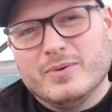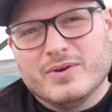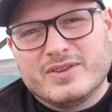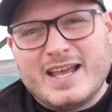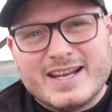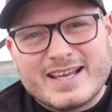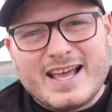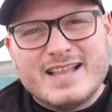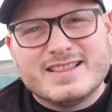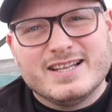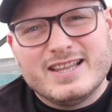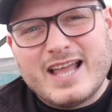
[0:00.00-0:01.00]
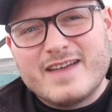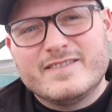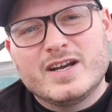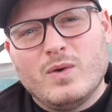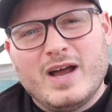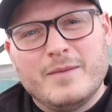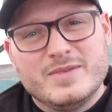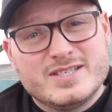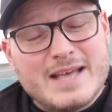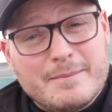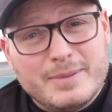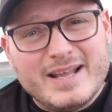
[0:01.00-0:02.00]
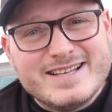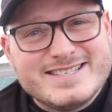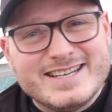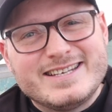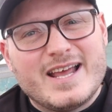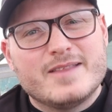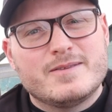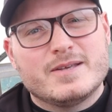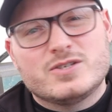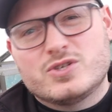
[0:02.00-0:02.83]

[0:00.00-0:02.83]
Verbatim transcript: But then again, the light requirements and planting depth